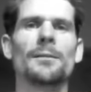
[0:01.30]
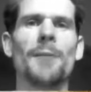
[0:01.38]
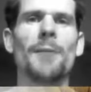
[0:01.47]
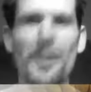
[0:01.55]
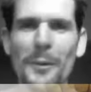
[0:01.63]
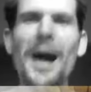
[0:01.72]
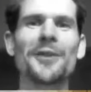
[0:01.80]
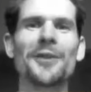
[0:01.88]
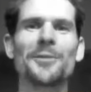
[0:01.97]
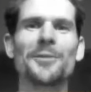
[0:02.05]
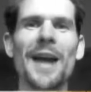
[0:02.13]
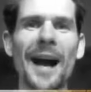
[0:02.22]
people
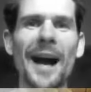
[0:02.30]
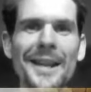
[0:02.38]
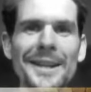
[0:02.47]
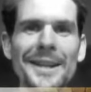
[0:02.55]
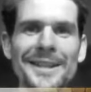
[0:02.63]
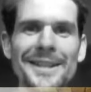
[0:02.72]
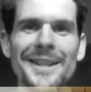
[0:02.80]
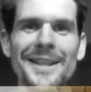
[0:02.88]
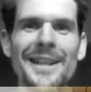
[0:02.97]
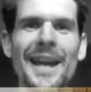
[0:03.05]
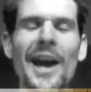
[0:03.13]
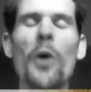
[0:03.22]
ask me, Harley,
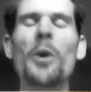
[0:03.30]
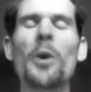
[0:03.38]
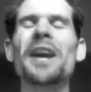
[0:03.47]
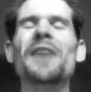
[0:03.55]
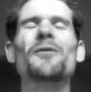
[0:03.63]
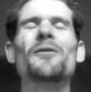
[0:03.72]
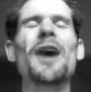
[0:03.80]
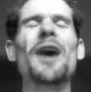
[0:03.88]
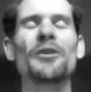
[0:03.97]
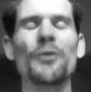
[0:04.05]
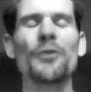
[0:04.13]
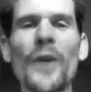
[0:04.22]
I want to get
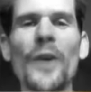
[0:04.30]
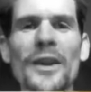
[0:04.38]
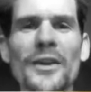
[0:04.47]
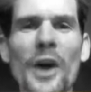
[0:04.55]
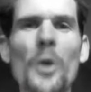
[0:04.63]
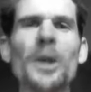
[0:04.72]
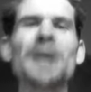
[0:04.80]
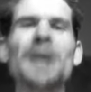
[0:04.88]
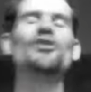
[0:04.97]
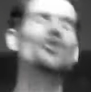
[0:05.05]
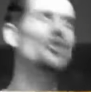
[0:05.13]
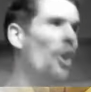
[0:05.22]
fucking fit. I want to get
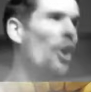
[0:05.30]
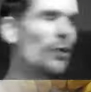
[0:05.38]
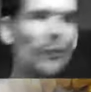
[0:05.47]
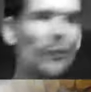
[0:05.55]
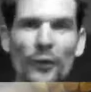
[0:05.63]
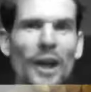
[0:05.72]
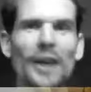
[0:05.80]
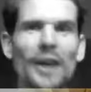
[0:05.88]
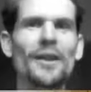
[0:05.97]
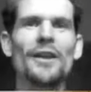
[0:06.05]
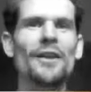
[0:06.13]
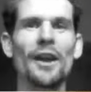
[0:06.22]
so fit
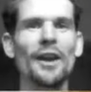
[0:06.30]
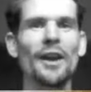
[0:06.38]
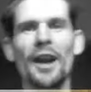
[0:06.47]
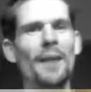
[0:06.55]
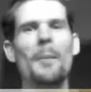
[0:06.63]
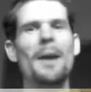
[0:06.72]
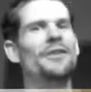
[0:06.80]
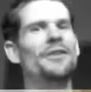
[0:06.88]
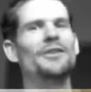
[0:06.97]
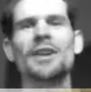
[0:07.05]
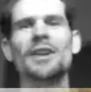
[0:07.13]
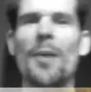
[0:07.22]
that none of my mates
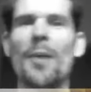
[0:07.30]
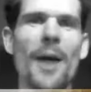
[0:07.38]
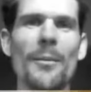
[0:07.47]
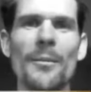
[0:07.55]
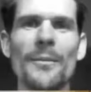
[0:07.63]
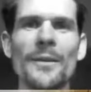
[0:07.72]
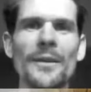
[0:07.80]
can keep up.